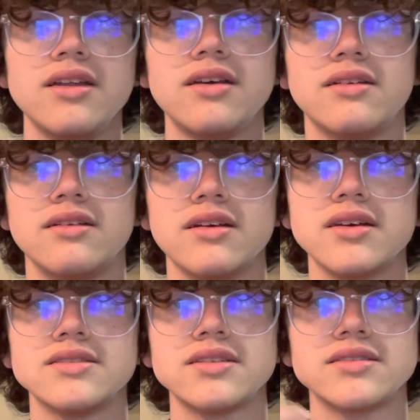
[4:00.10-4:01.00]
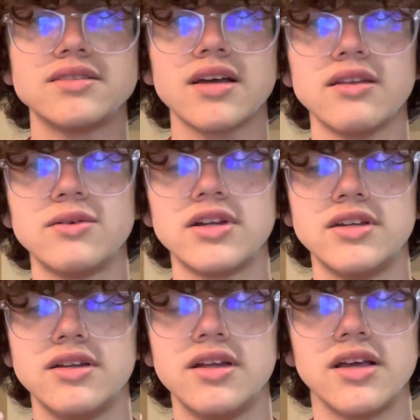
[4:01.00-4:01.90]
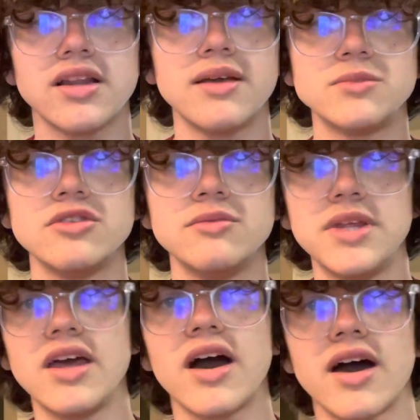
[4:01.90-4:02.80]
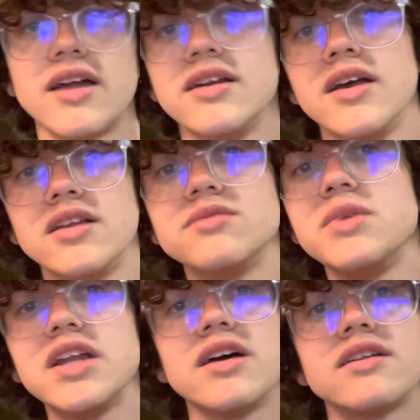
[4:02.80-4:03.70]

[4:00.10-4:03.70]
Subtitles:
didn't, because that's exactly what he did. He claimed to be God. There's many other